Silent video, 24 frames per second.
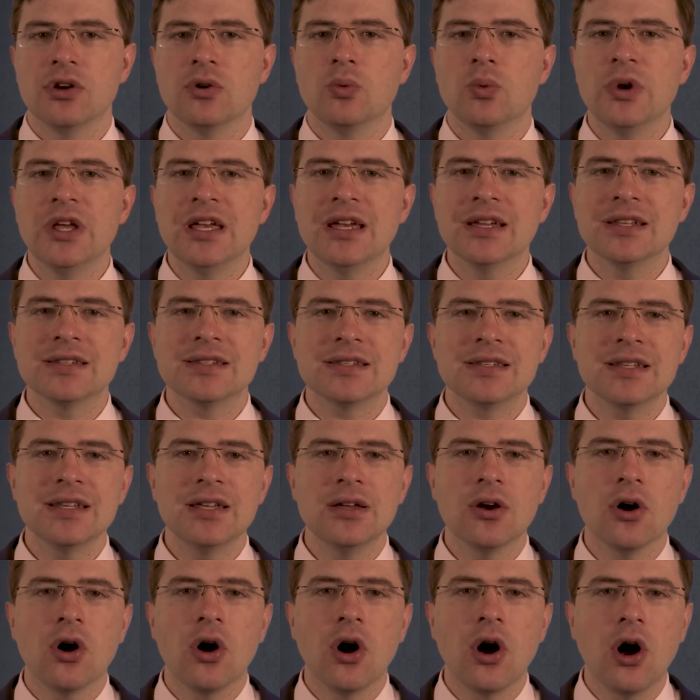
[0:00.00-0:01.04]
we can
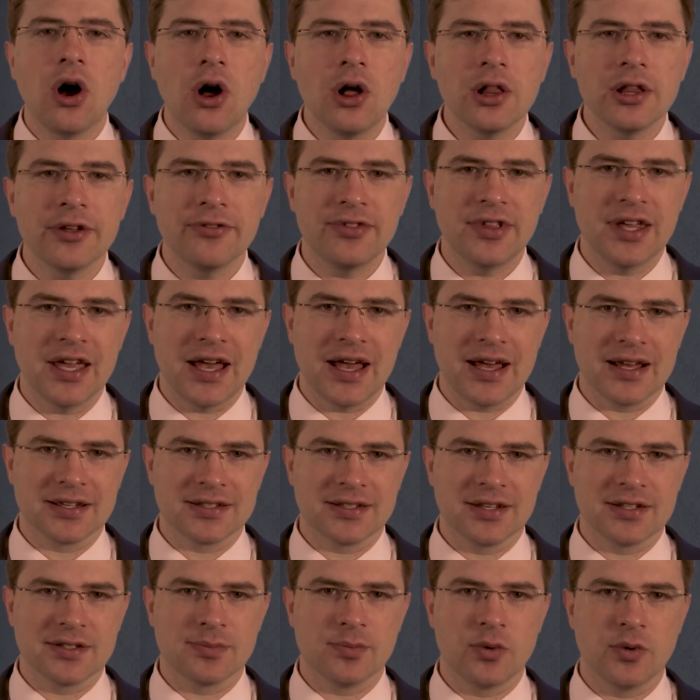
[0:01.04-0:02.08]
see all of the
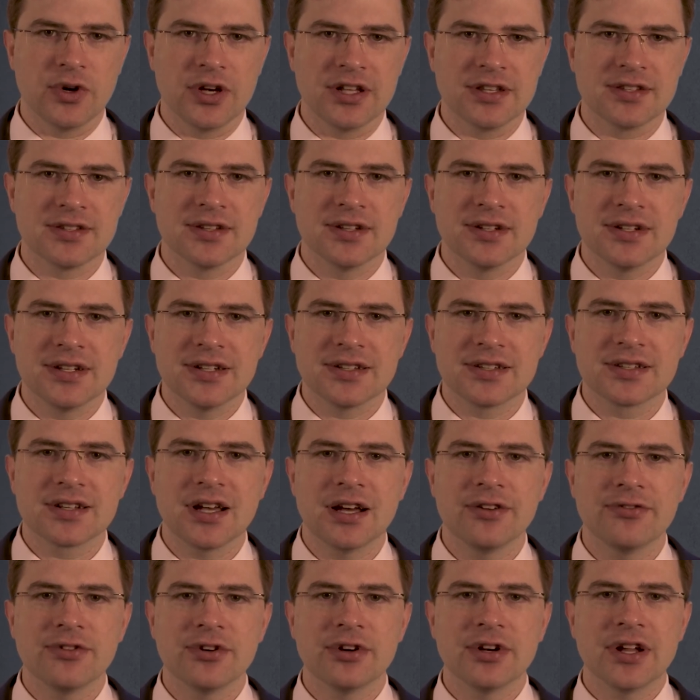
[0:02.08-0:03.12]
access points
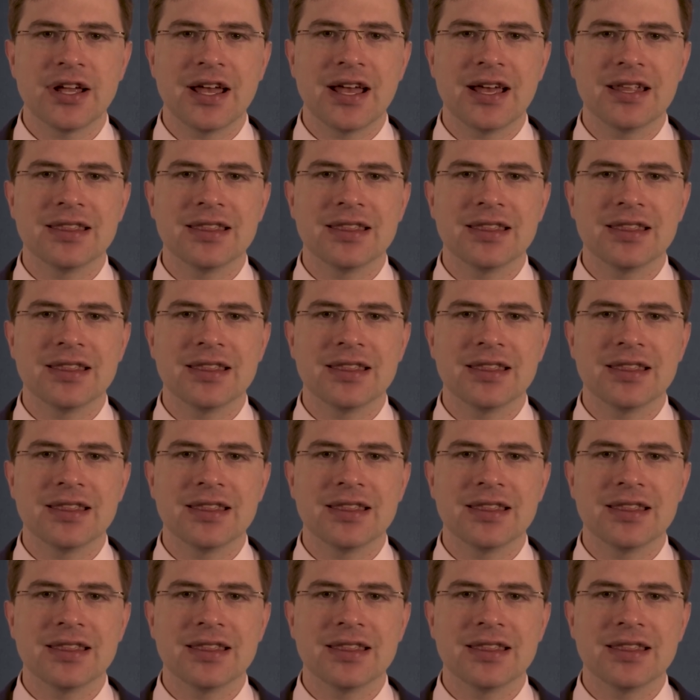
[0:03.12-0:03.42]
discovered at